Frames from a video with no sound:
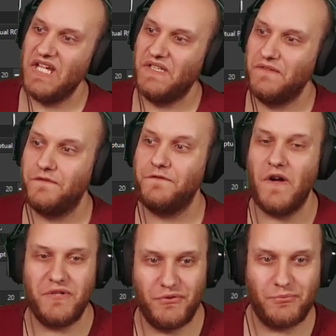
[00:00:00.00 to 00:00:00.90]

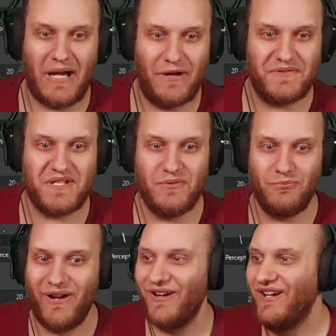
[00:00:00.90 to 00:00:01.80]
funnel route,
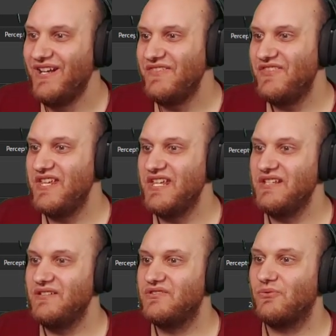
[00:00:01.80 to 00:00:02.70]
where the
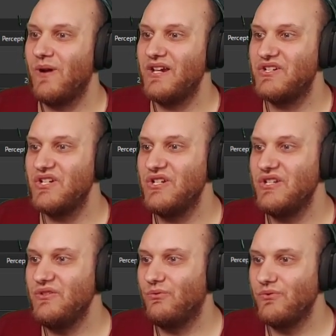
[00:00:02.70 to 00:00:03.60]
direction
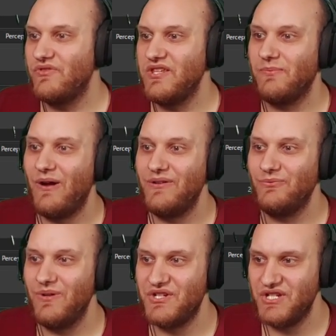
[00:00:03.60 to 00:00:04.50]
or the route in
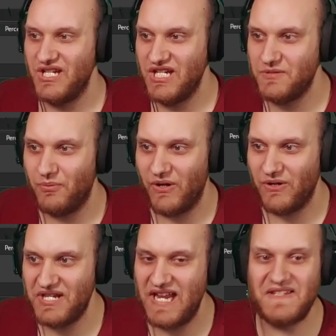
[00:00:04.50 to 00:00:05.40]
which each player
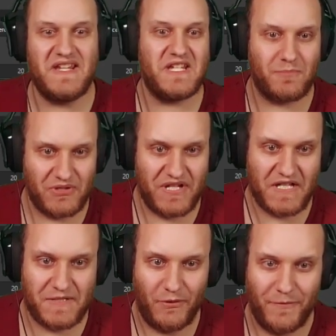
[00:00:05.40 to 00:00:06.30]
takes is
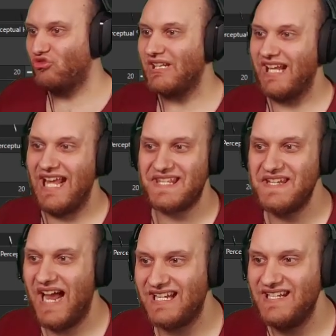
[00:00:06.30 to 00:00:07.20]
predictable. It's
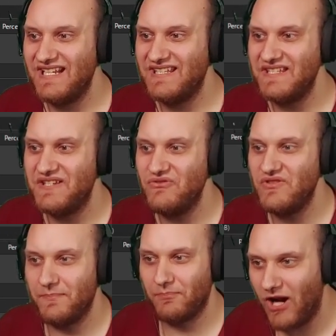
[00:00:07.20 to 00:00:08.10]
not connected to the
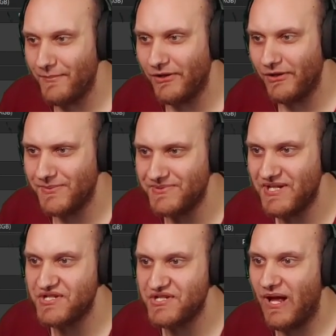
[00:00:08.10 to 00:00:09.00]
primary
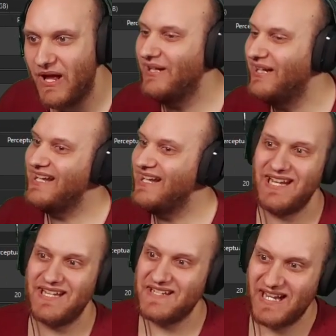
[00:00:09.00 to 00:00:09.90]
rotation route, and
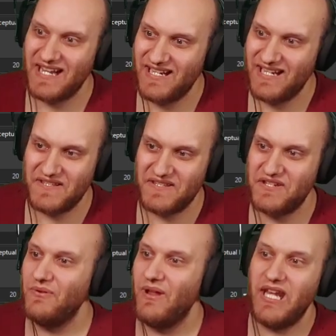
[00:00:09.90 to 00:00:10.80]
it's not connected to
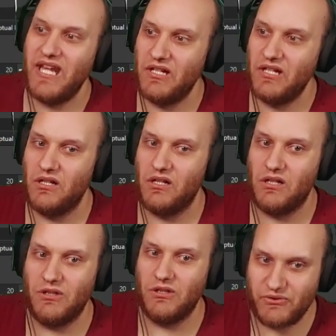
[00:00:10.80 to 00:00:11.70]
any
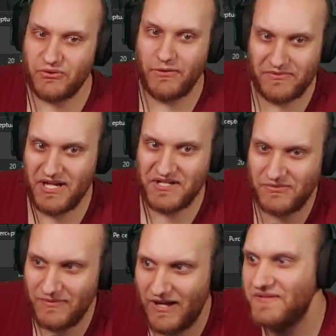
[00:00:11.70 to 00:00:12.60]
alternate rotation
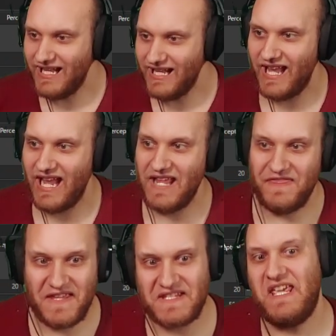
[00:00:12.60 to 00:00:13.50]
routes. And
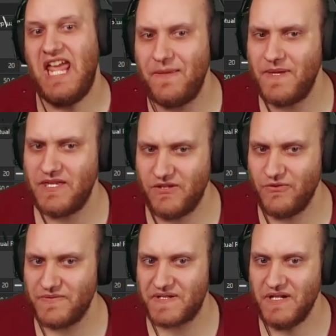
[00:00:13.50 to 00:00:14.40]
this can be
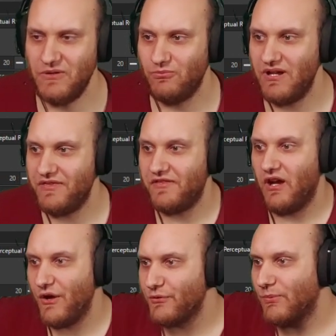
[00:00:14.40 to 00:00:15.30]
used with
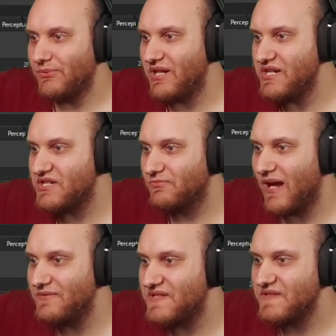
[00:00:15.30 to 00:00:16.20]
other rotation
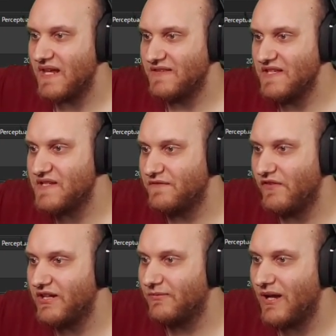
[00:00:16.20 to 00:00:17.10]
routes, like this
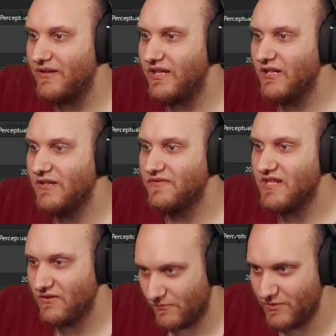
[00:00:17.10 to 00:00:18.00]
flank route here,
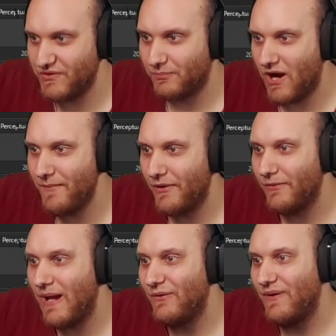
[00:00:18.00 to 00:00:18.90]
with the primary
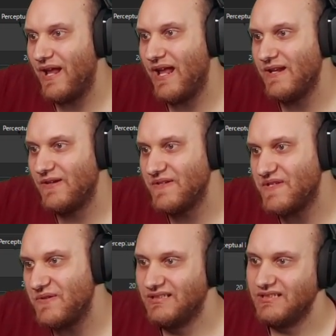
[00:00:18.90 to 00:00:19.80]
route, and
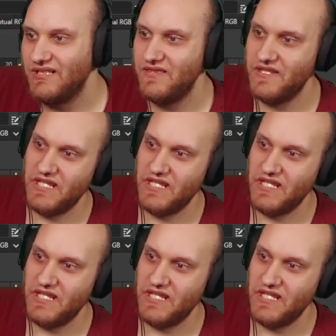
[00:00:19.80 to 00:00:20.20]
also the